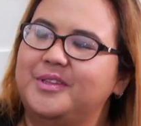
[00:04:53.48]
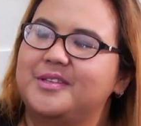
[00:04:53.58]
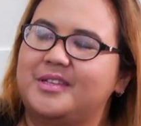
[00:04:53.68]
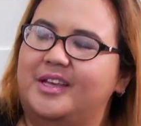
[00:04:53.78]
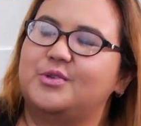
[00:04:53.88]
in the
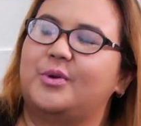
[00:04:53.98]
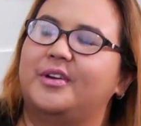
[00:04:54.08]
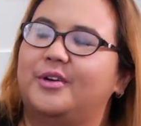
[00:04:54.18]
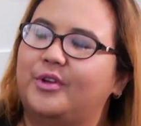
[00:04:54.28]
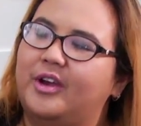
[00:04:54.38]
States right
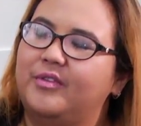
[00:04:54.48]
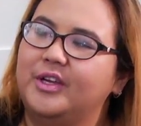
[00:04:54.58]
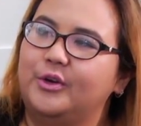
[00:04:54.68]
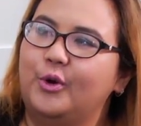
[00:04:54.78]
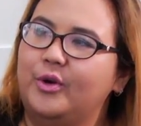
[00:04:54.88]
now they're having
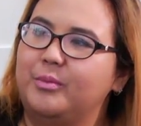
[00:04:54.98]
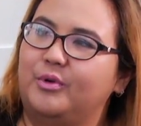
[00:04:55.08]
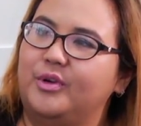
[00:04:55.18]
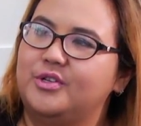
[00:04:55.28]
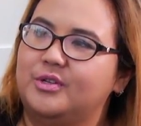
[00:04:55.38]
a no
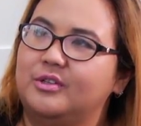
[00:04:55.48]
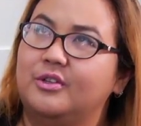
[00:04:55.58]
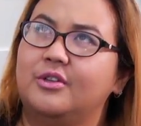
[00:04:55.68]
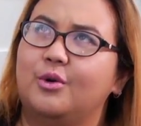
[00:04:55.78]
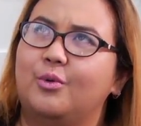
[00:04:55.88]

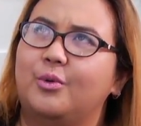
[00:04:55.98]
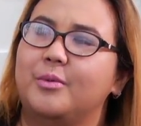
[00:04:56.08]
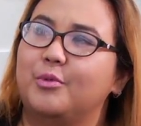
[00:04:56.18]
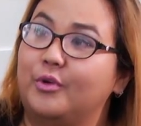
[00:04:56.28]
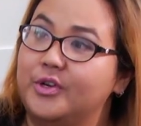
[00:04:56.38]

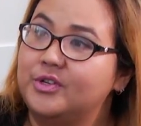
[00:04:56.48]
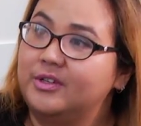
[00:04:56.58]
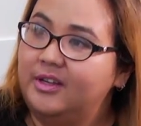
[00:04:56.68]
immigration